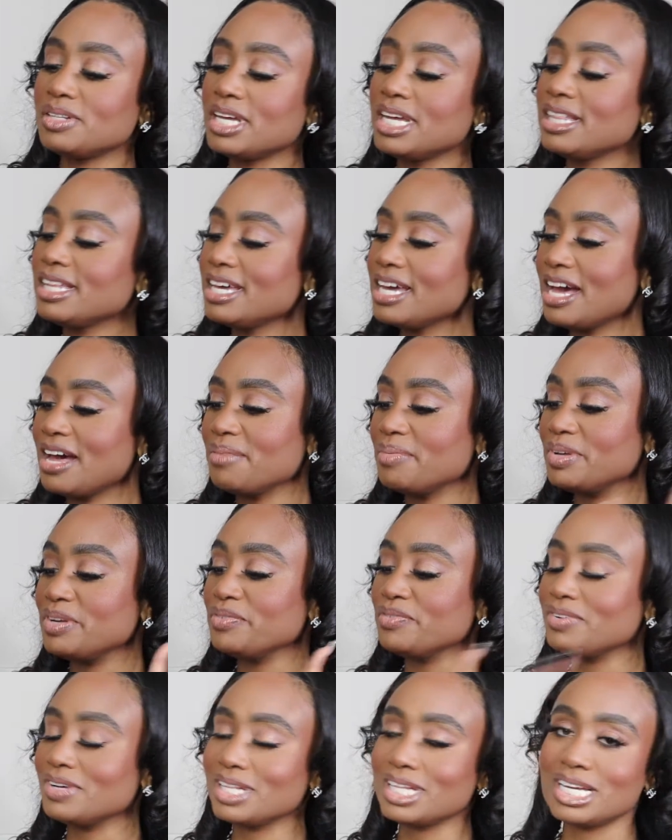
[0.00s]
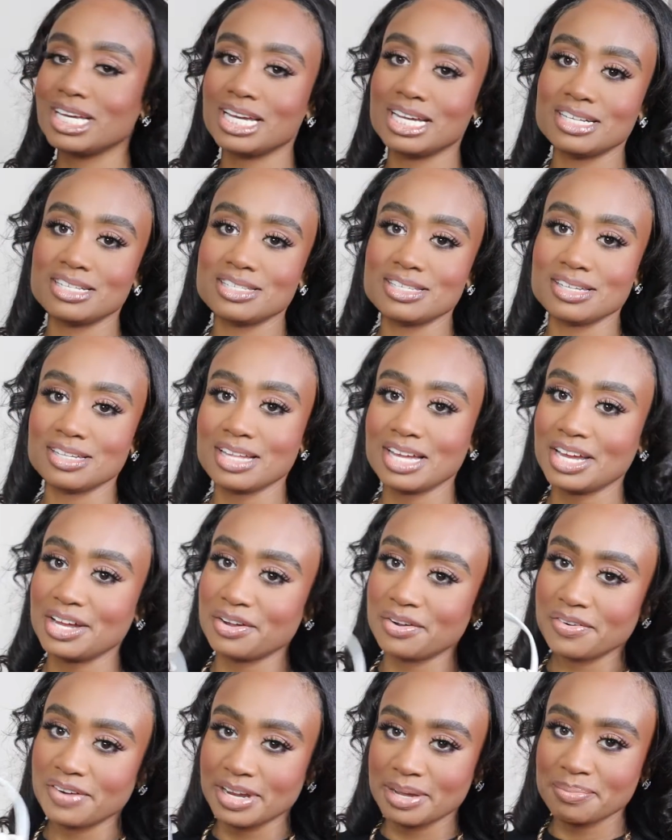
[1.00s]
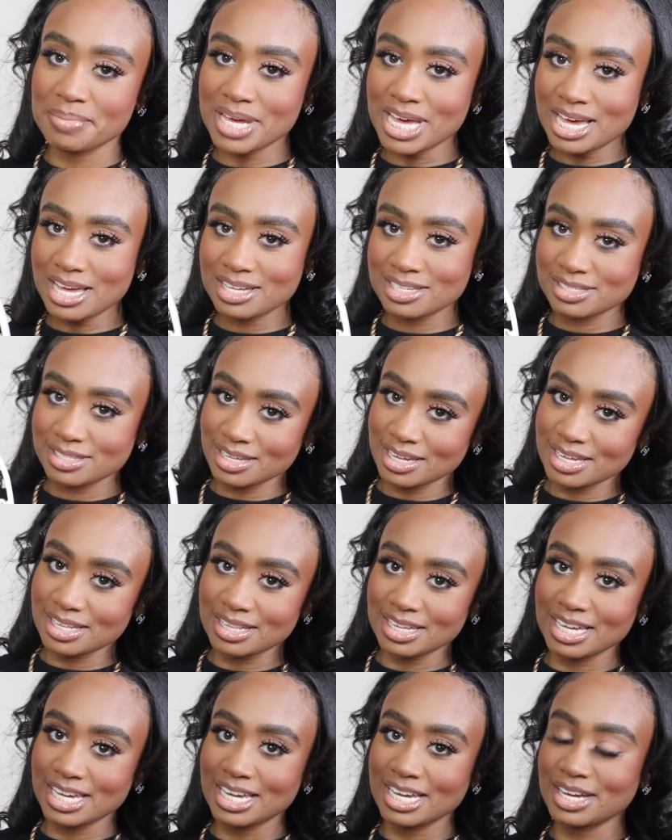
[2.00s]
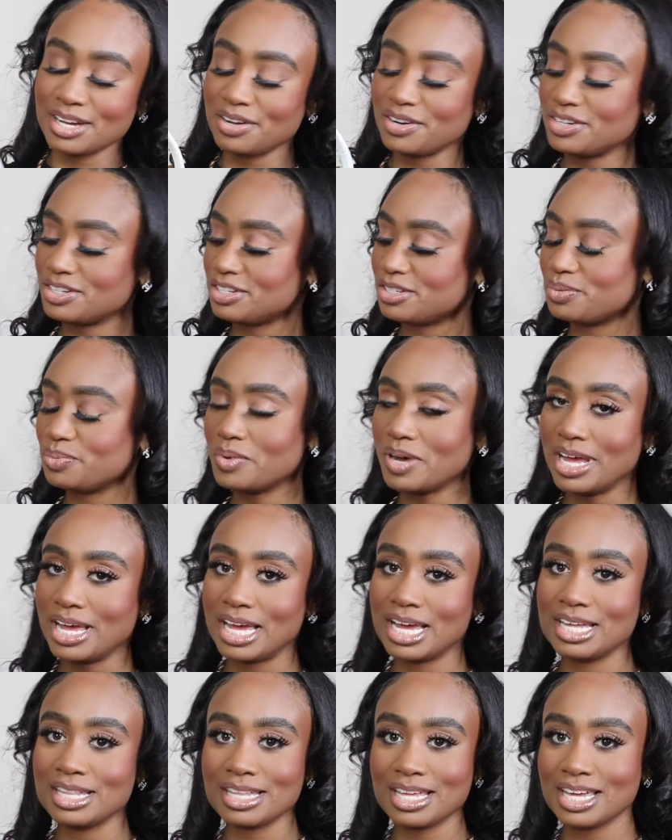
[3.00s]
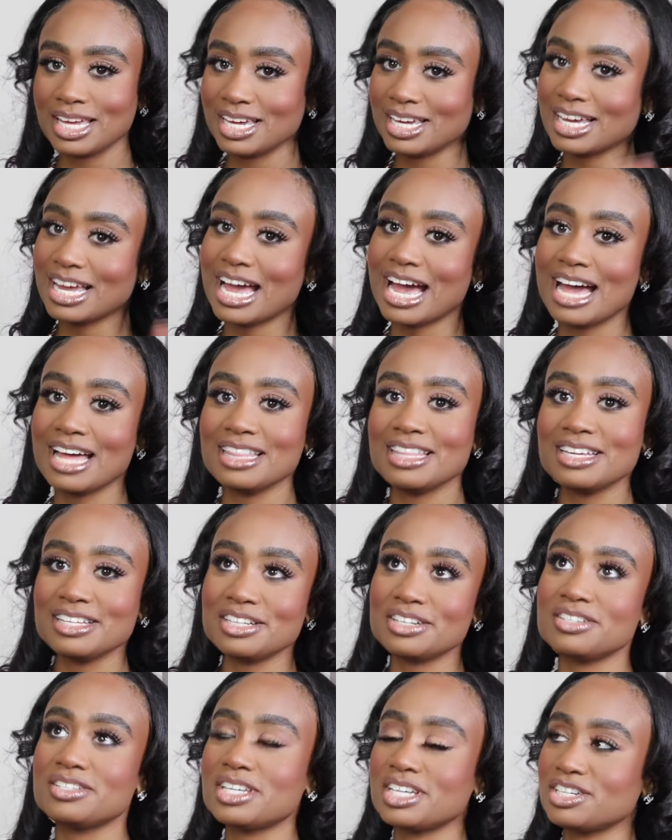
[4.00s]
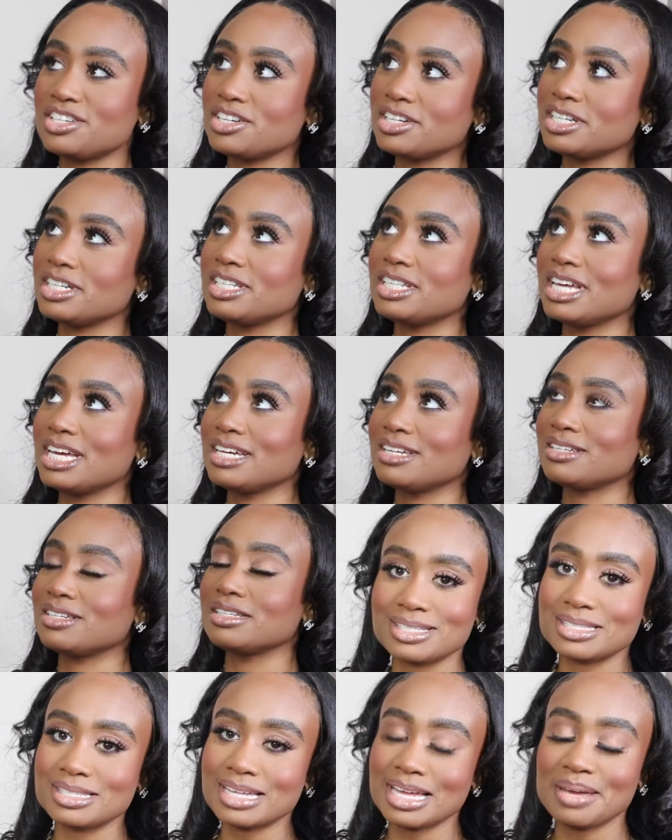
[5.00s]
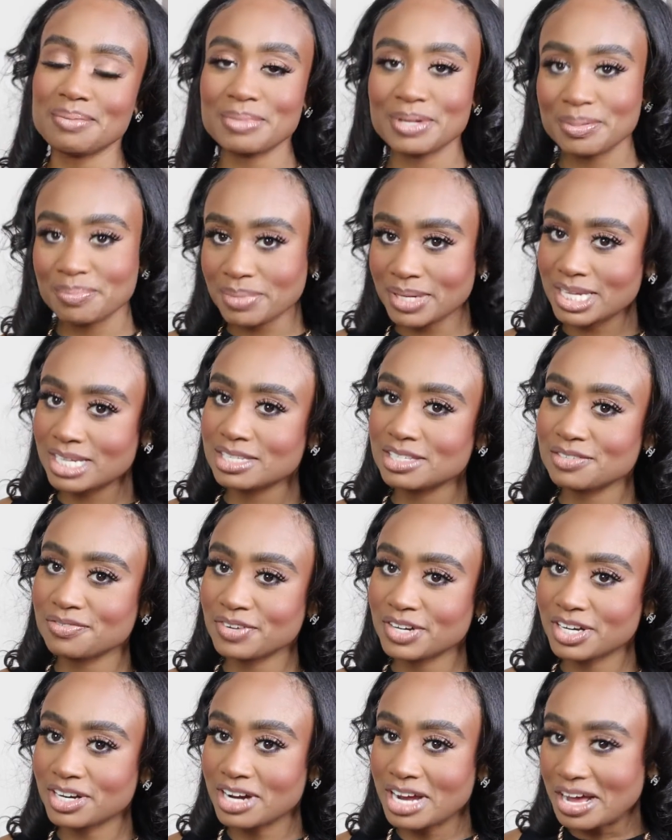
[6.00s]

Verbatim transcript: lately I've been really into like cream bags lately or just white. Like I think they're such a good like statement piece for your